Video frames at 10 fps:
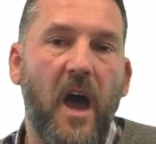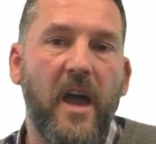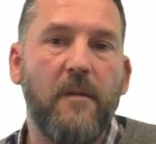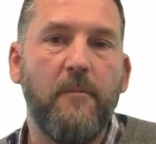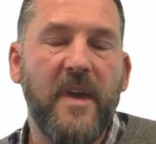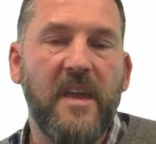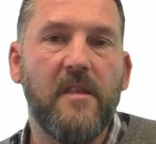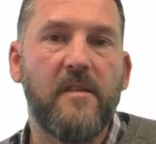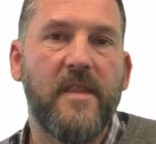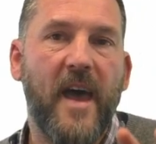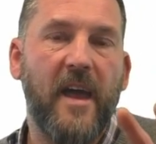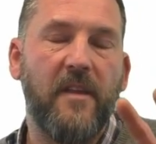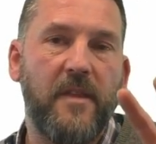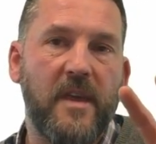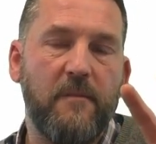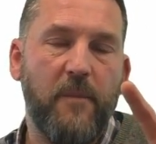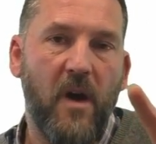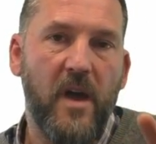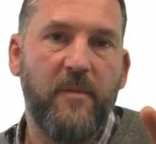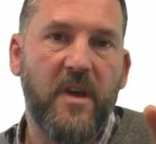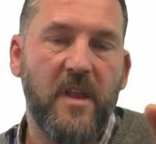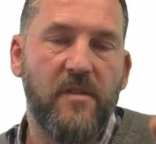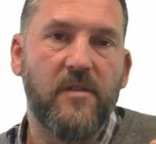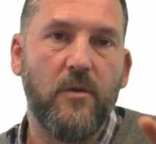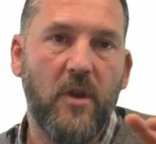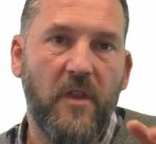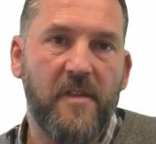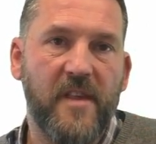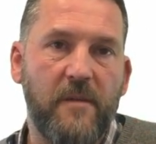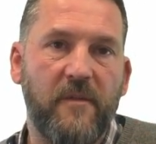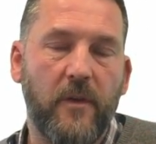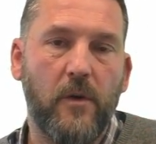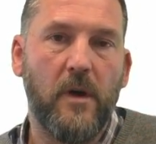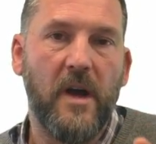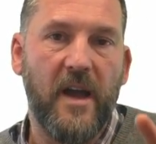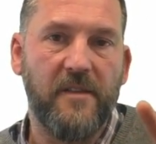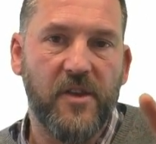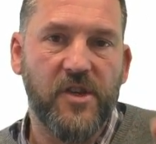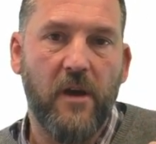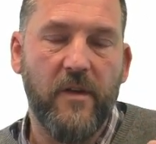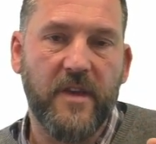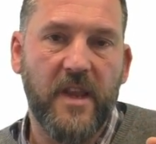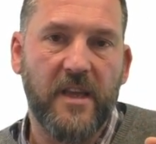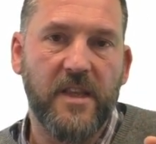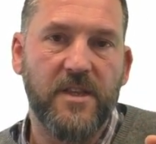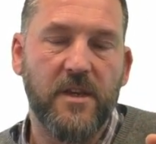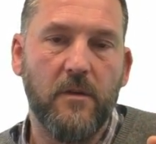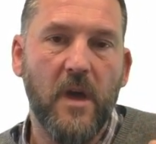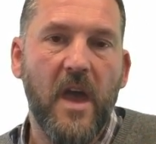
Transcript: it means that the pipe can install on the same floor as the shower it's connected to.